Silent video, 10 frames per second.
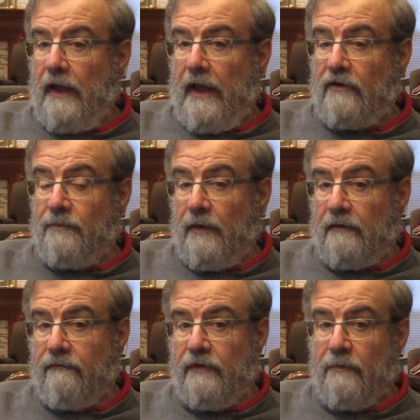
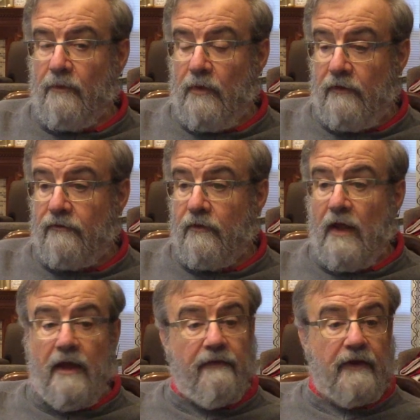aspect of Hebrew history
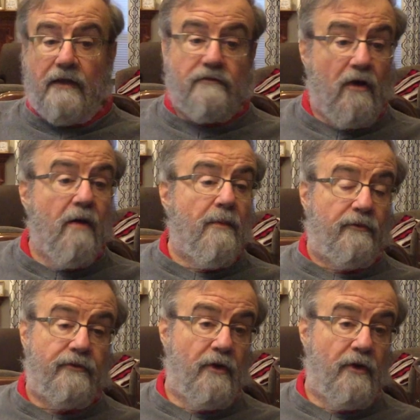that gets almost